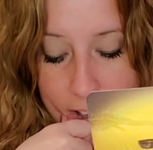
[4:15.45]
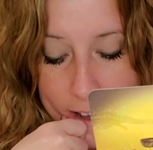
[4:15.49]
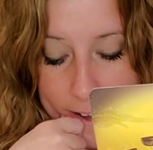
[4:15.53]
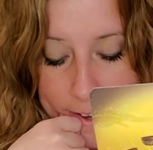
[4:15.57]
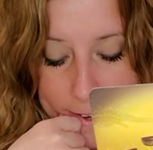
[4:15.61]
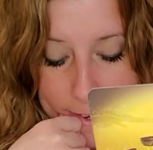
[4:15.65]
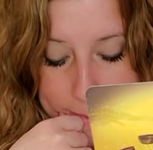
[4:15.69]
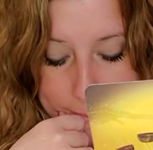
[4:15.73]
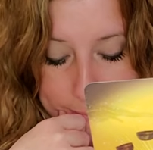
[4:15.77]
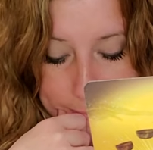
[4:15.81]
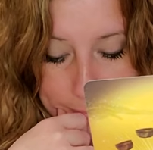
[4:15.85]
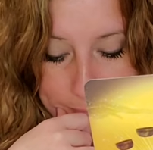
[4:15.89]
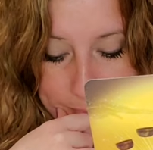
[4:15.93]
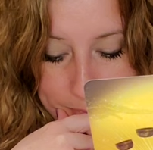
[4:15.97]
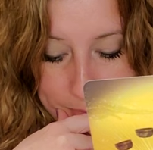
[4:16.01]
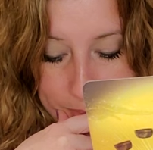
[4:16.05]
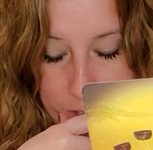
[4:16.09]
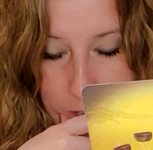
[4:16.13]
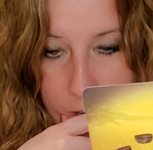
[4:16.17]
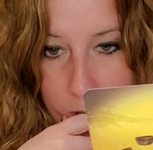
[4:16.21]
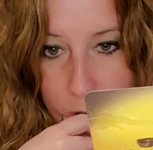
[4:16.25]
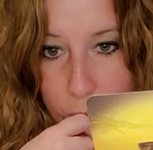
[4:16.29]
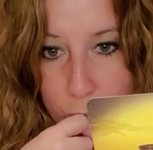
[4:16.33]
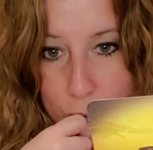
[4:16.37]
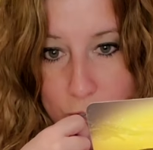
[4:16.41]
Um,
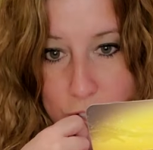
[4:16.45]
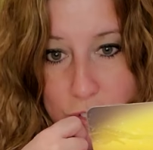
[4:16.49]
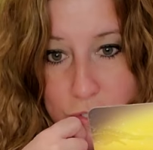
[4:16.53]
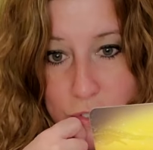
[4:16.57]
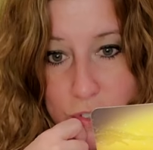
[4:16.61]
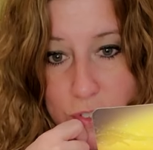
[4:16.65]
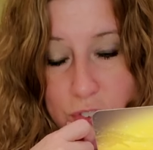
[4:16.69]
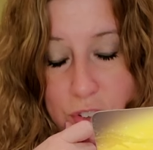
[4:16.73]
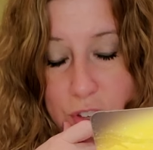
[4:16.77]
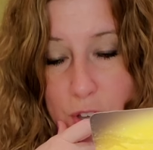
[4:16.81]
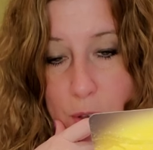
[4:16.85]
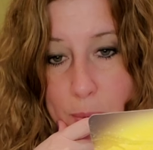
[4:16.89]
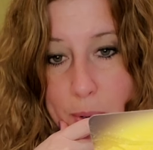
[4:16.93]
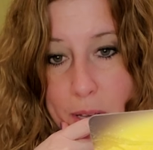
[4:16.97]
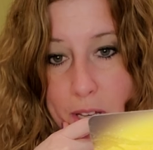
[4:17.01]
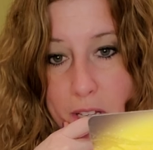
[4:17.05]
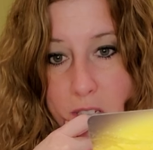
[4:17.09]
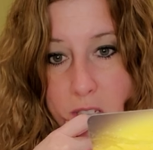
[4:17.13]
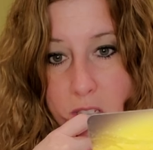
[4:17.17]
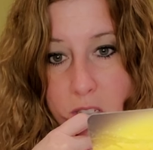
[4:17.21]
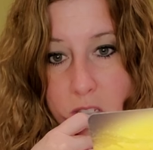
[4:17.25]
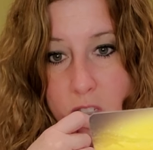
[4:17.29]
a wish fulfillment,